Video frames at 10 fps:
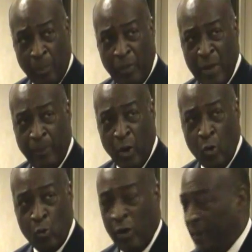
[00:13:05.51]
The
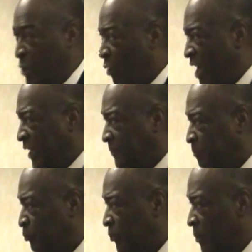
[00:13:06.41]
people will be
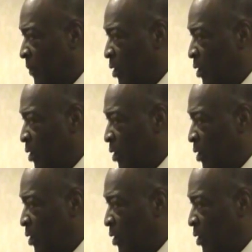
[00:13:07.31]
greater.